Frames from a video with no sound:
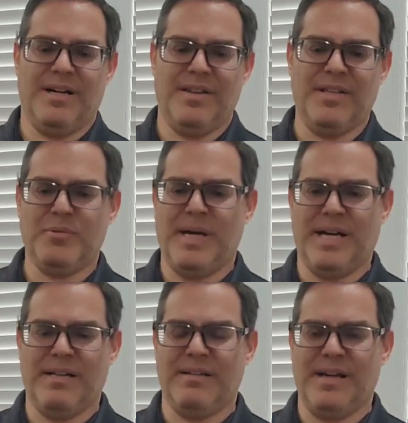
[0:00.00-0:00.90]
This way, I
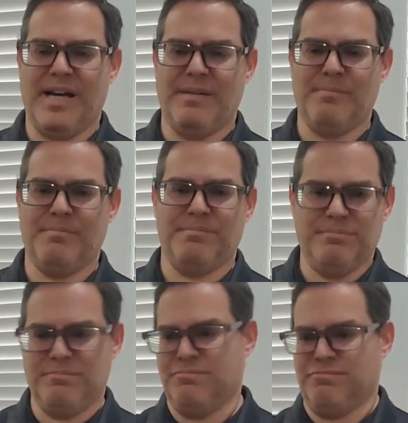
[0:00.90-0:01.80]
can
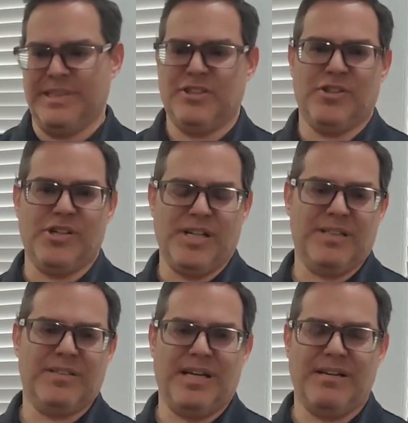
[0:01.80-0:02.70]
research
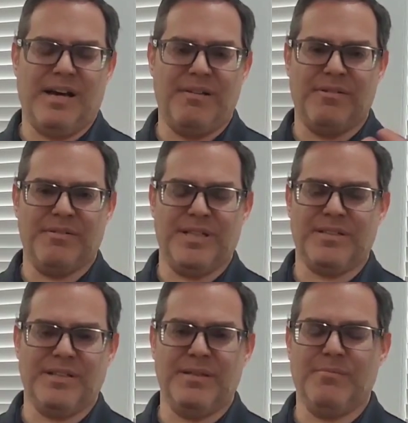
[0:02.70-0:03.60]
things that I don't
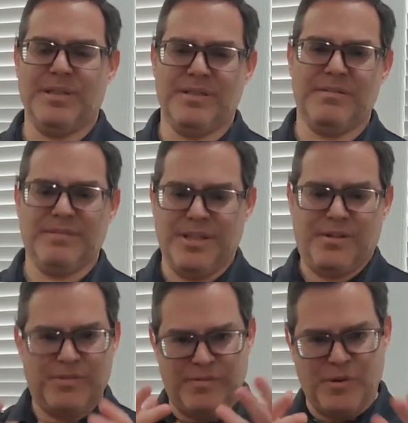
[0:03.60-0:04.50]
necessarily want to.
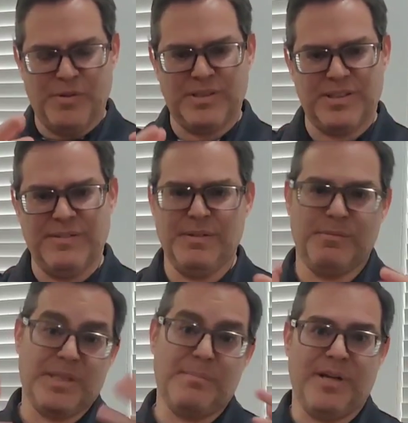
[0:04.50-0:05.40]
A phone is, even
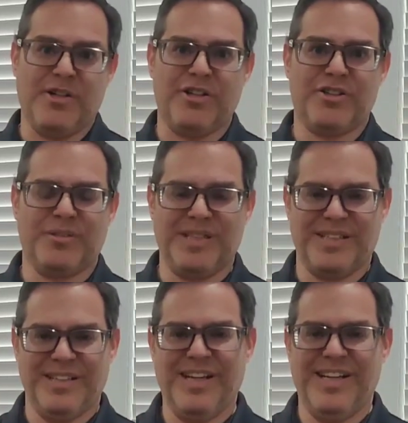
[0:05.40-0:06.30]
with a large
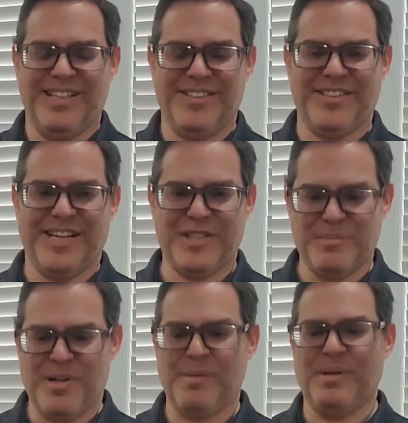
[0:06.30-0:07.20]
screen, it's still kind of
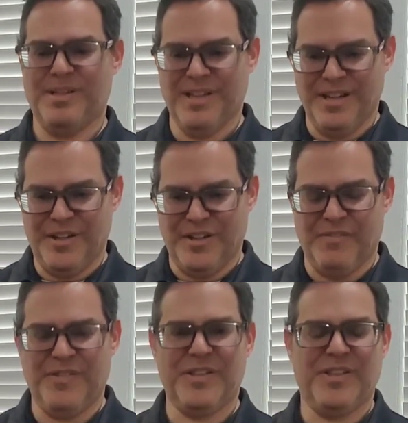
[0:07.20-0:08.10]
small, but you can
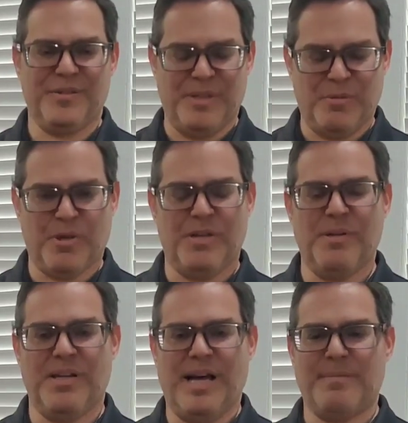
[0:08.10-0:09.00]
feel good when you're working
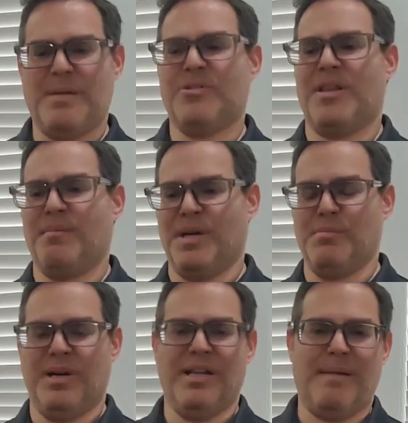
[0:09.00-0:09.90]
with a laptop. So I think I'm going to
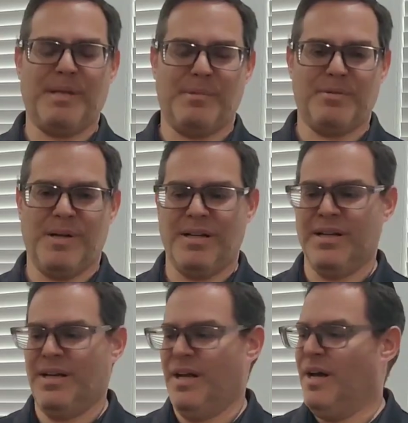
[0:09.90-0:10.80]
bring a laptop as well.
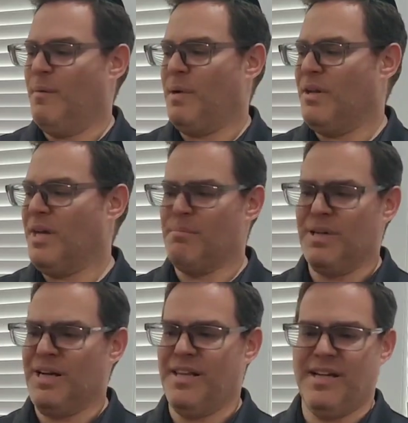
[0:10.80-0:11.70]
I don't think I'm
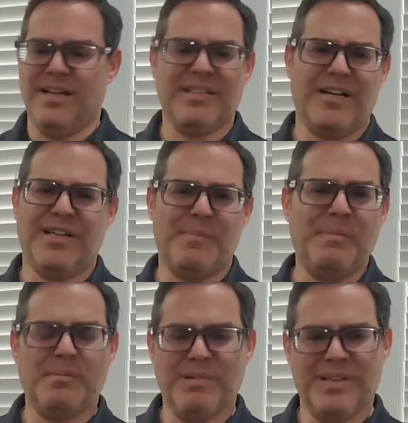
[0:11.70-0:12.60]
bringing anything else. I heard that
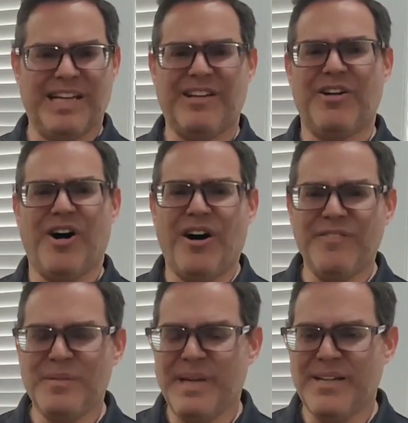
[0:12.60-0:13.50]
people bring like
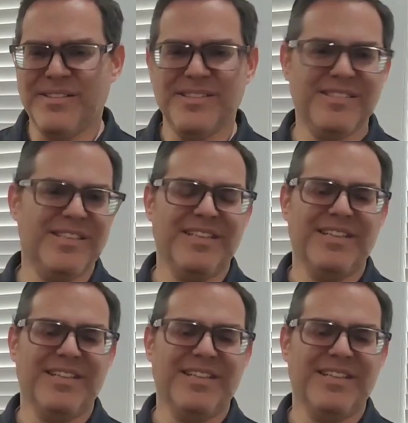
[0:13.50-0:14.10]
coffee makers,